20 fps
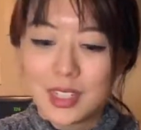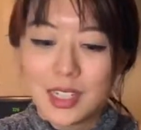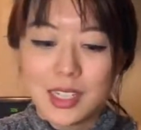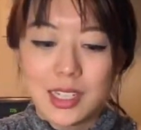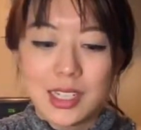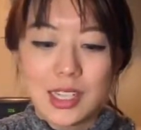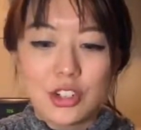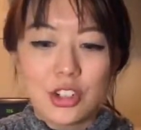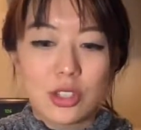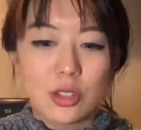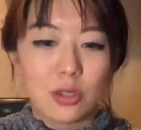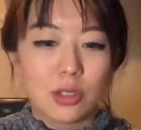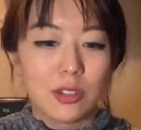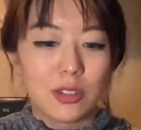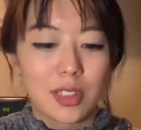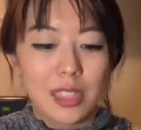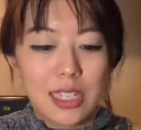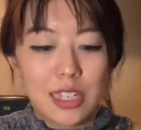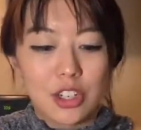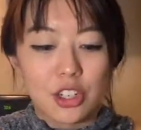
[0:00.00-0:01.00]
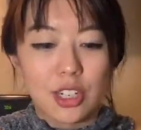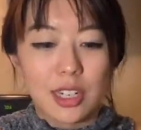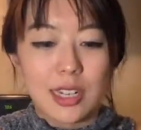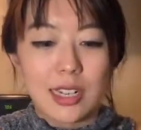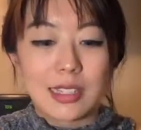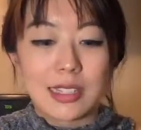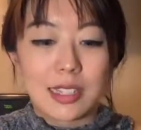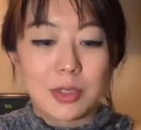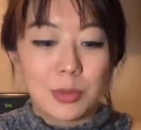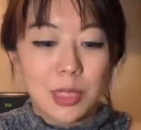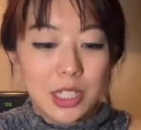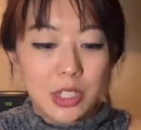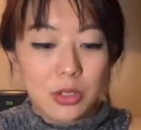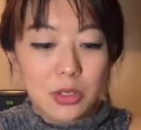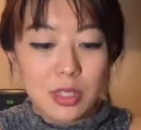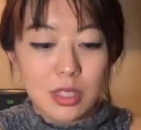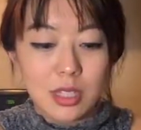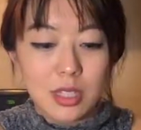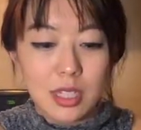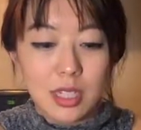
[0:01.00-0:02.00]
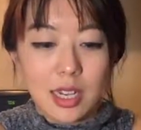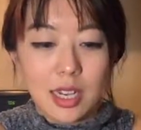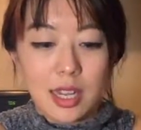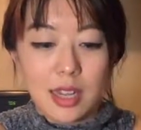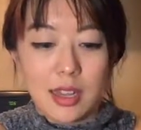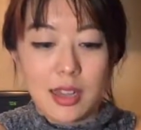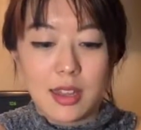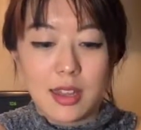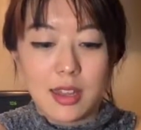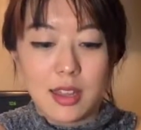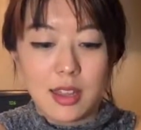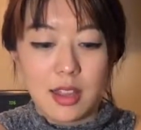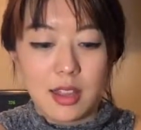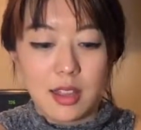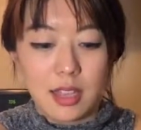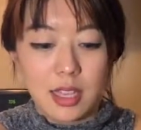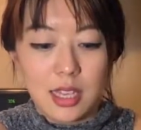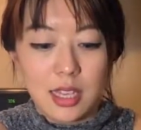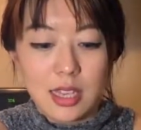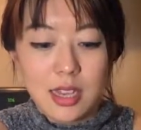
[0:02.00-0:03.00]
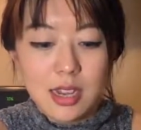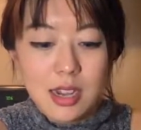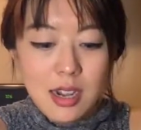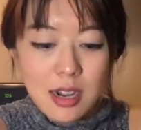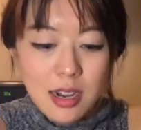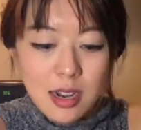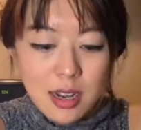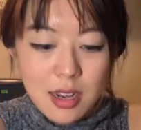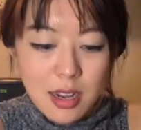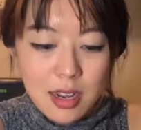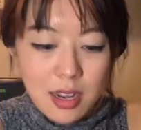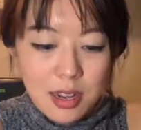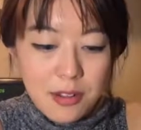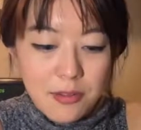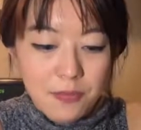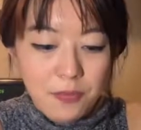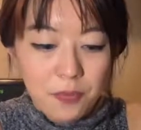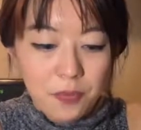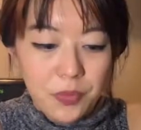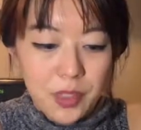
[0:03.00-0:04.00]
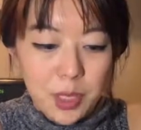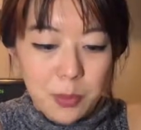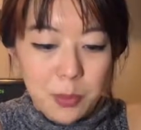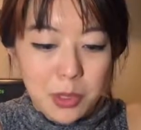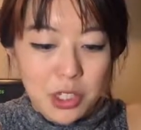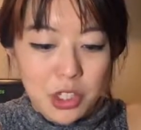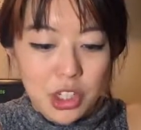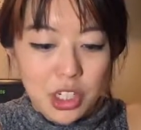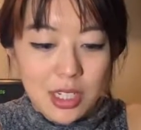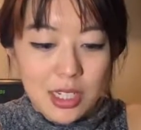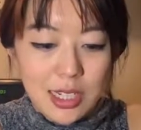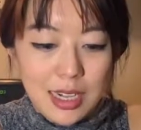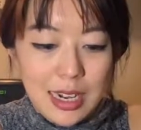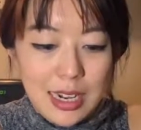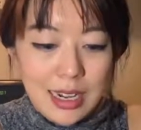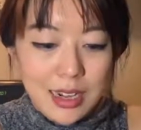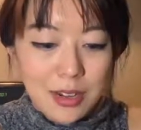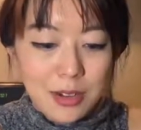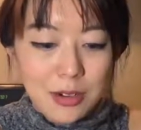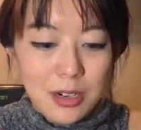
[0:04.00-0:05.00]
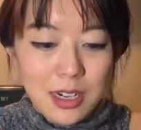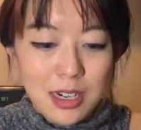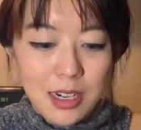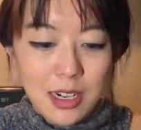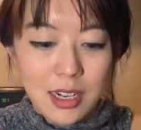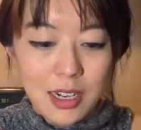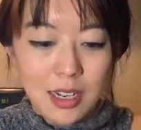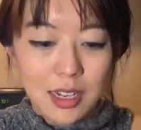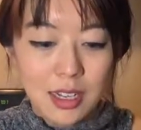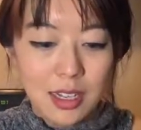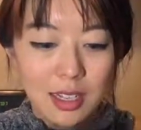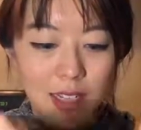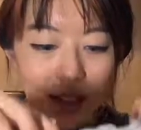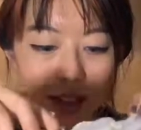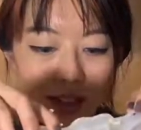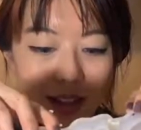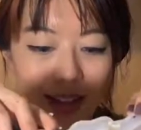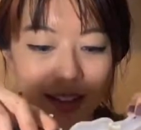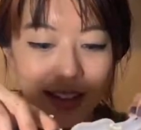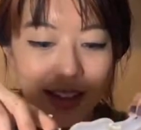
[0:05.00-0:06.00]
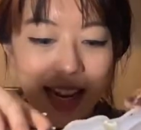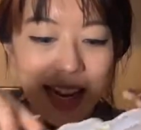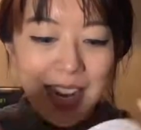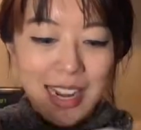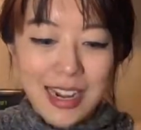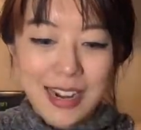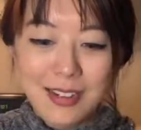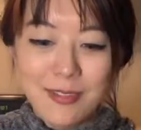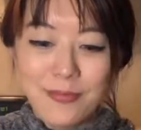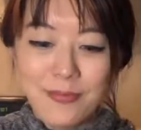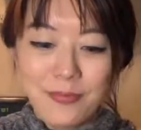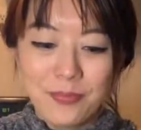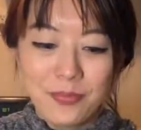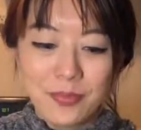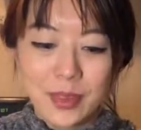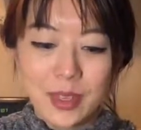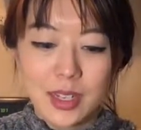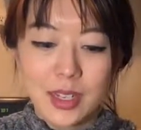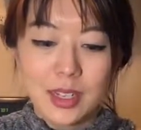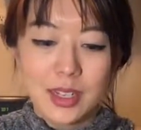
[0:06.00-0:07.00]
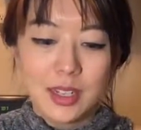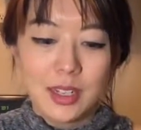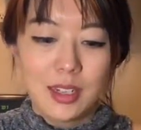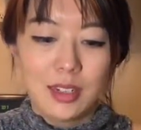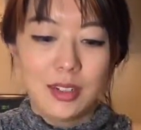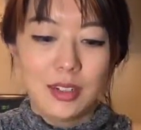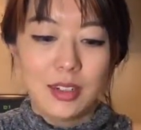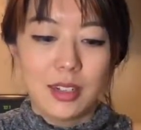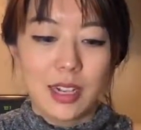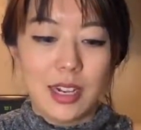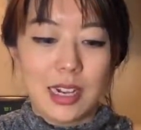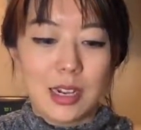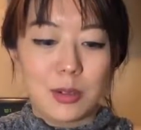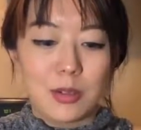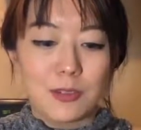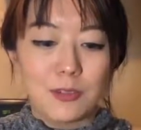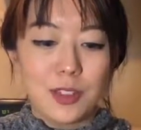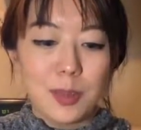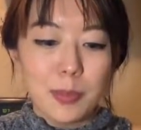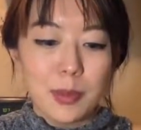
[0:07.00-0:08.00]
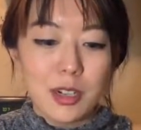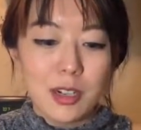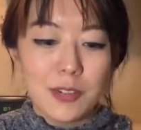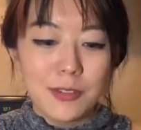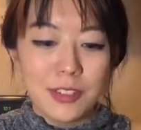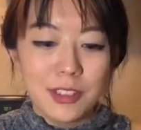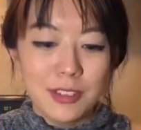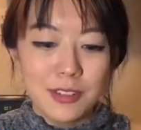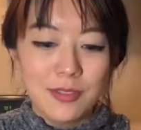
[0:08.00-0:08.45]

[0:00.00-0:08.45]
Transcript: It just sort of cleans your hands. And we use the lid to push it down. Yay! And we flip it over.